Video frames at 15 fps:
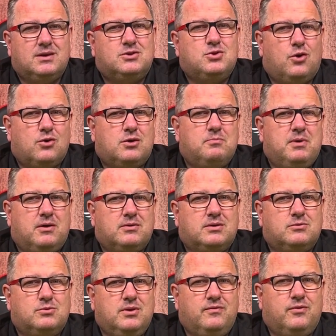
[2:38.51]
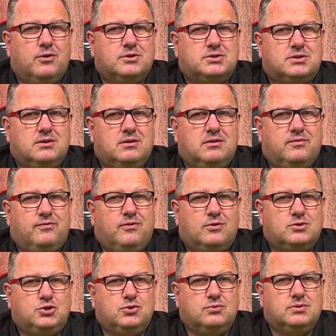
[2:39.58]
Talk about a reversal of
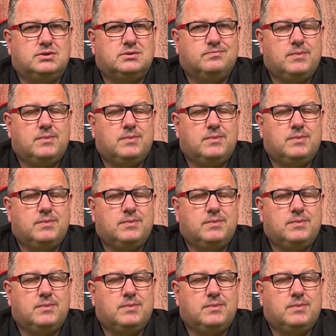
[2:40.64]
fortunes.